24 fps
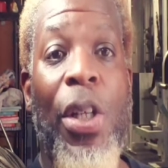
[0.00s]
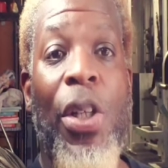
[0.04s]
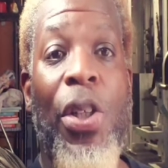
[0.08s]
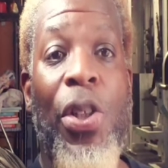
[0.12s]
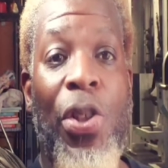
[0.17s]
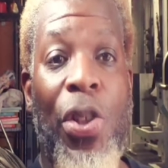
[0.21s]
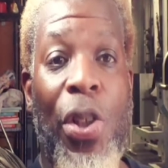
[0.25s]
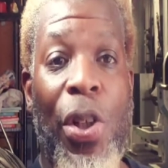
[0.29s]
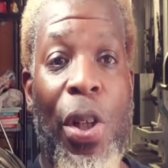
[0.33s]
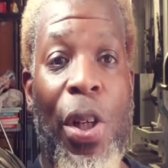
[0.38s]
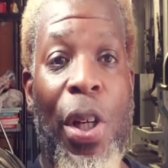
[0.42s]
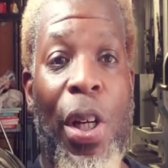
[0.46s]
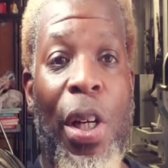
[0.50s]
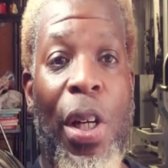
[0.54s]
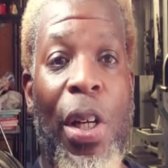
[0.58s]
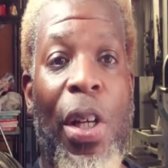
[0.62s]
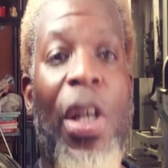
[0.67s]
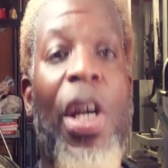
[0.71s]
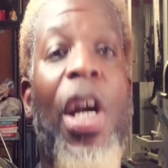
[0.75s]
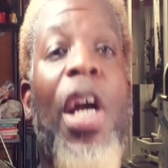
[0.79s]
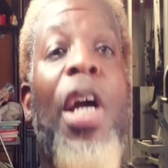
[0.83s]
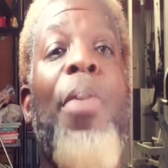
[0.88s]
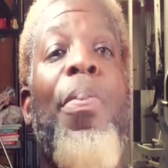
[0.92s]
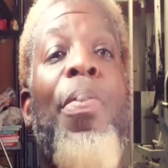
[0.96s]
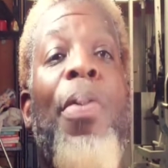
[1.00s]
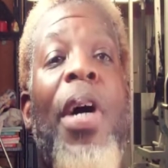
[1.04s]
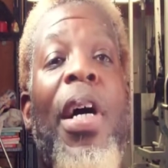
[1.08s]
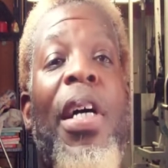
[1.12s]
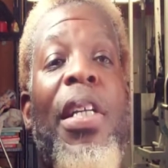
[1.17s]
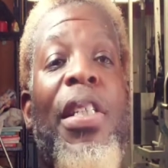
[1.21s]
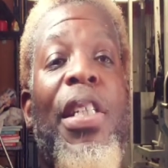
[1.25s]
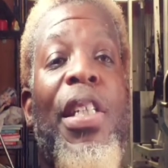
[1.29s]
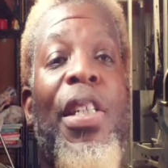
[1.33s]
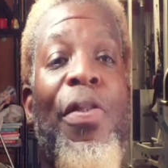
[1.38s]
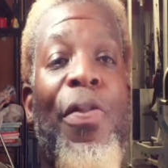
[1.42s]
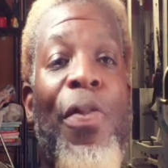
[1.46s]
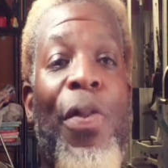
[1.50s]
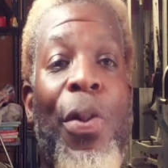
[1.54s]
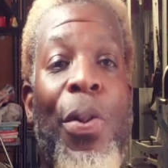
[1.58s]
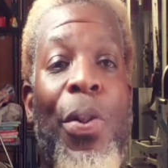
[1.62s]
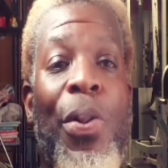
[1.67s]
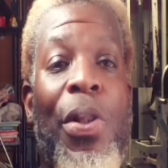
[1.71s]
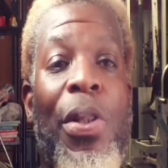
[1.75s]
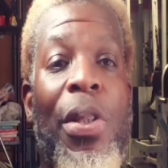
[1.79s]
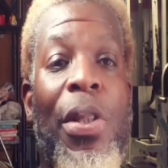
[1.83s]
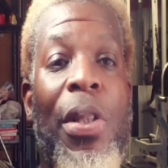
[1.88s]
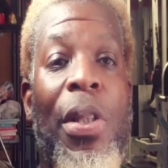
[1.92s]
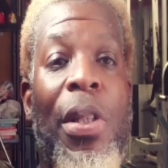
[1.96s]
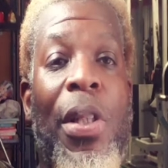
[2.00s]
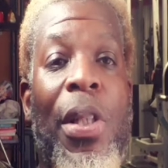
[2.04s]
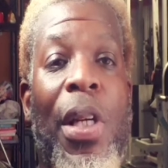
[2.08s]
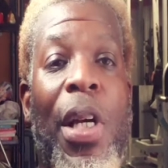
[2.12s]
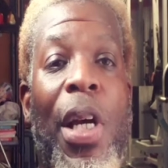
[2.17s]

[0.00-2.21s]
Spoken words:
sugar, and processed foods.